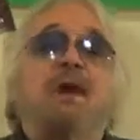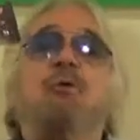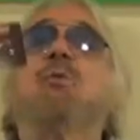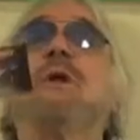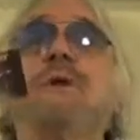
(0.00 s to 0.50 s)

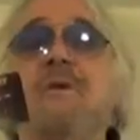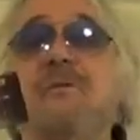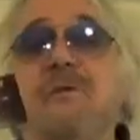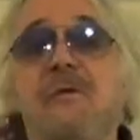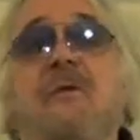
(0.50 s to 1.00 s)
and written
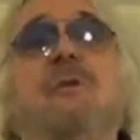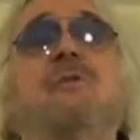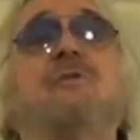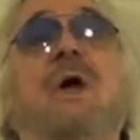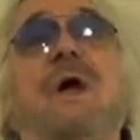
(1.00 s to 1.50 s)
into the
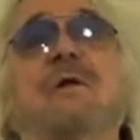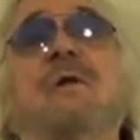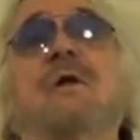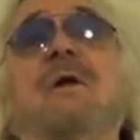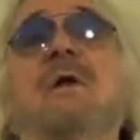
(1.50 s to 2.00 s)

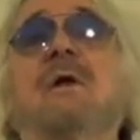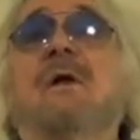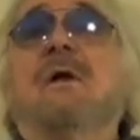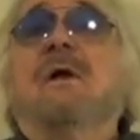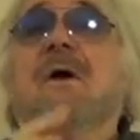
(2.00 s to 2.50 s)
contract
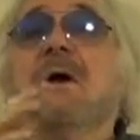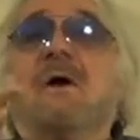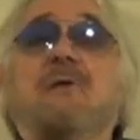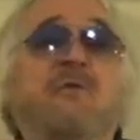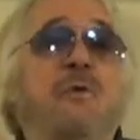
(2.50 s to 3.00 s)

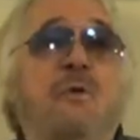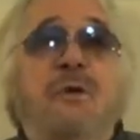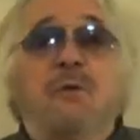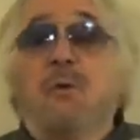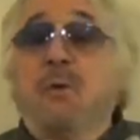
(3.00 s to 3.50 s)
to
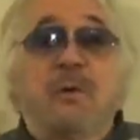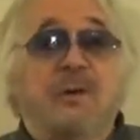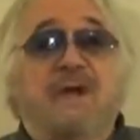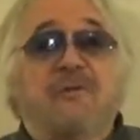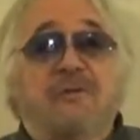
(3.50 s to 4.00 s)
the
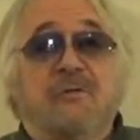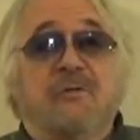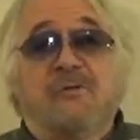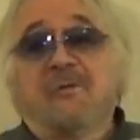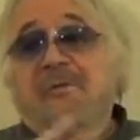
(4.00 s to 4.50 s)

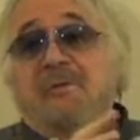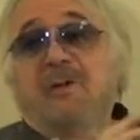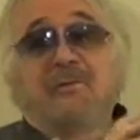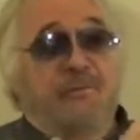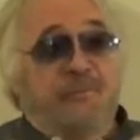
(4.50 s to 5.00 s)
organizers,
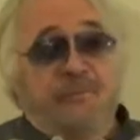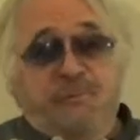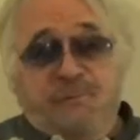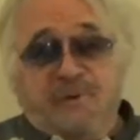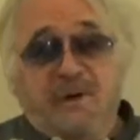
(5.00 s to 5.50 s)
if
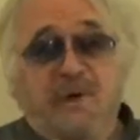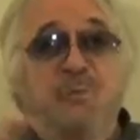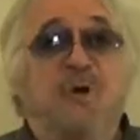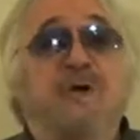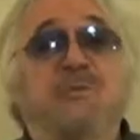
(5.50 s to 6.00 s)
the
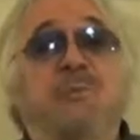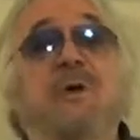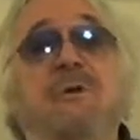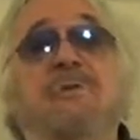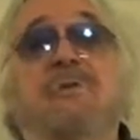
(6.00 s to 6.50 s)
Enterprise
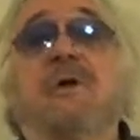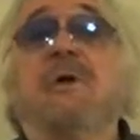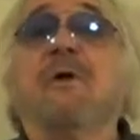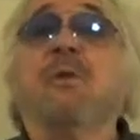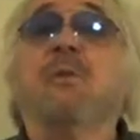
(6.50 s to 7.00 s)
appears
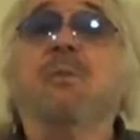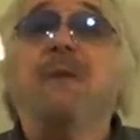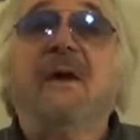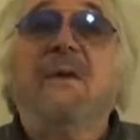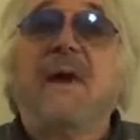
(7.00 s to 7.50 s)
there, will
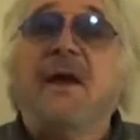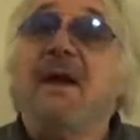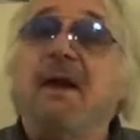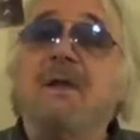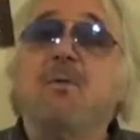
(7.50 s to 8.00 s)
be that
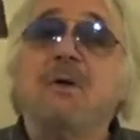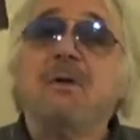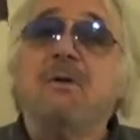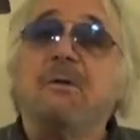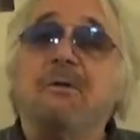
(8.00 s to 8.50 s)

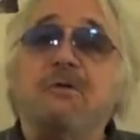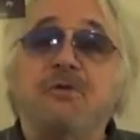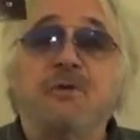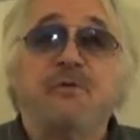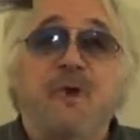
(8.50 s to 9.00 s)
anyone who
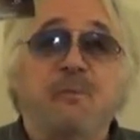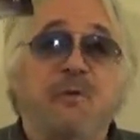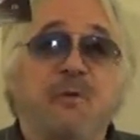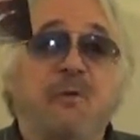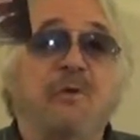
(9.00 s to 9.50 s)
shows up
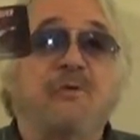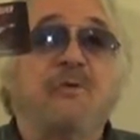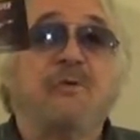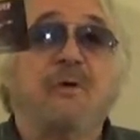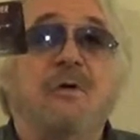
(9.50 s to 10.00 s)
with one of
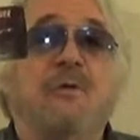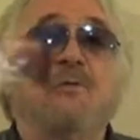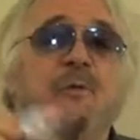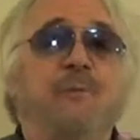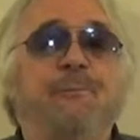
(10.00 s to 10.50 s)
these
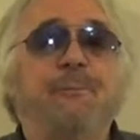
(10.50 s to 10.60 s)
cards